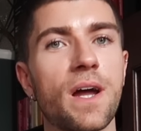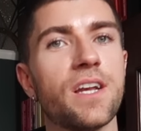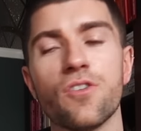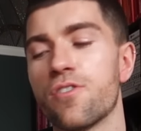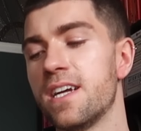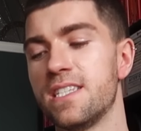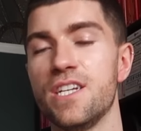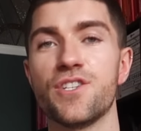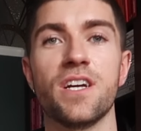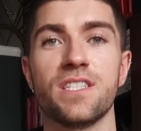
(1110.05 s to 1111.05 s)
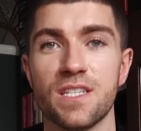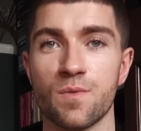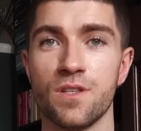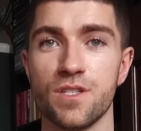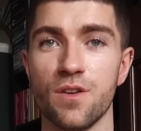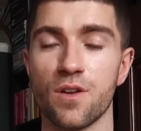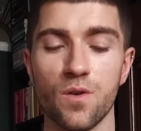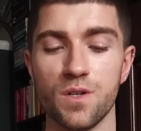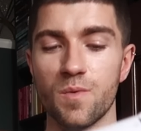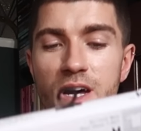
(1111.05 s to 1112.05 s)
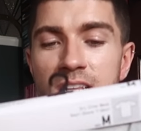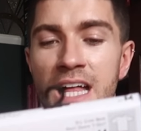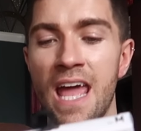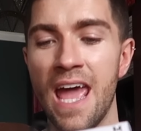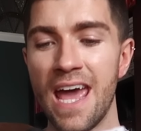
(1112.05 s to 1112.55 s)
white and grey t-shirts. This one's Uniqlo as well.